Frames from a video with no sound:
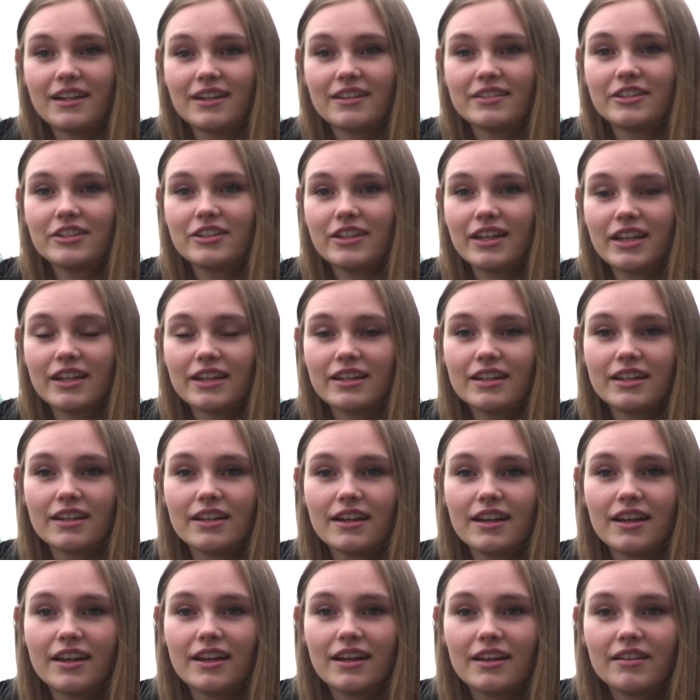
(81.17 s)
You can
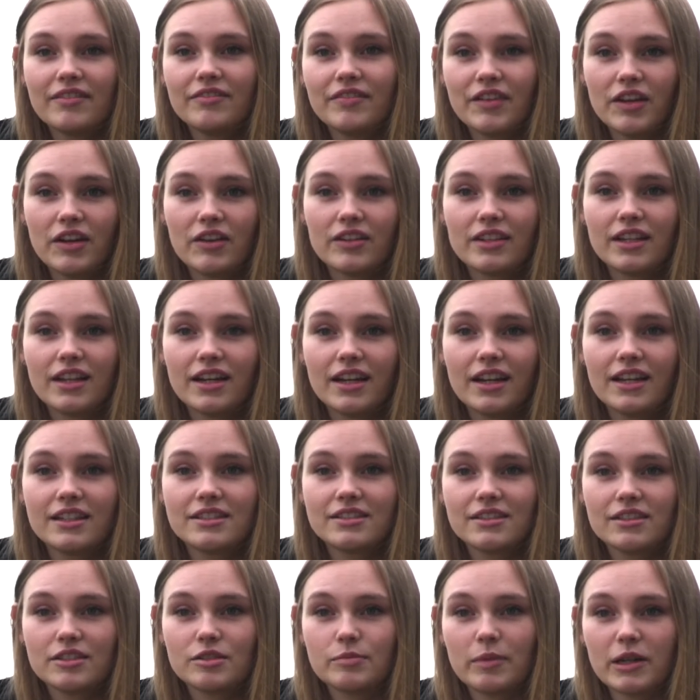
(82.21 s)
feel that it's
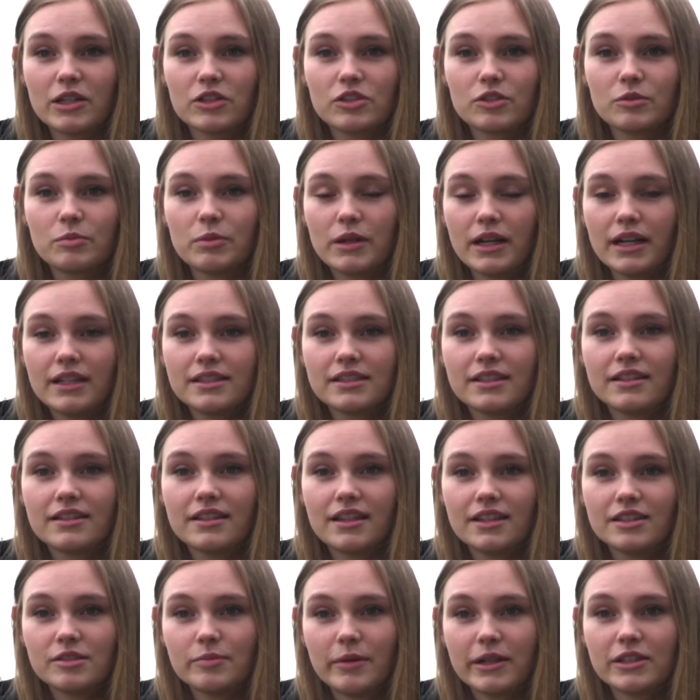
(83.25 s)
a special place and
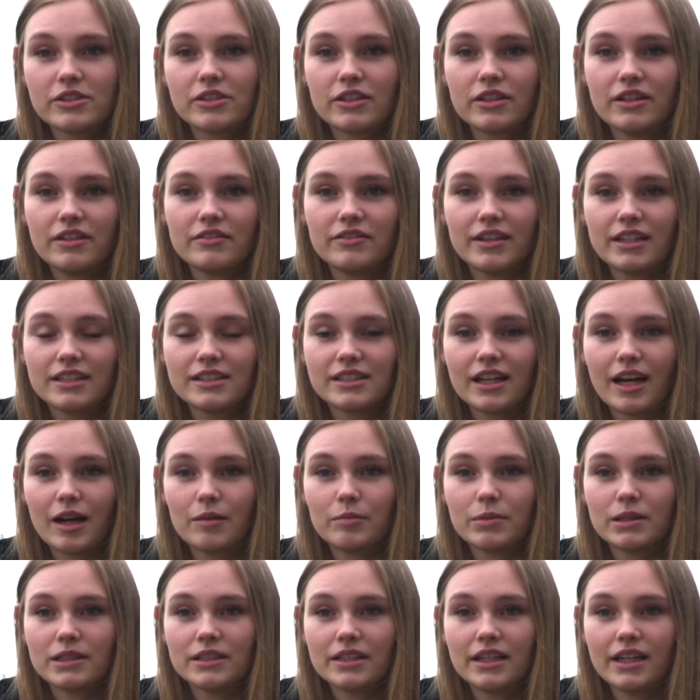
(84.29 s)
that special events
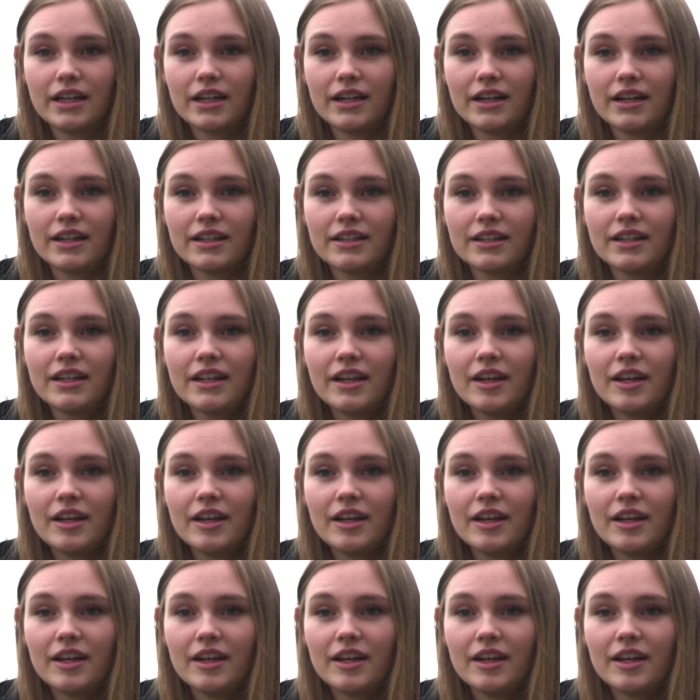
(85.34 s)
happened here, and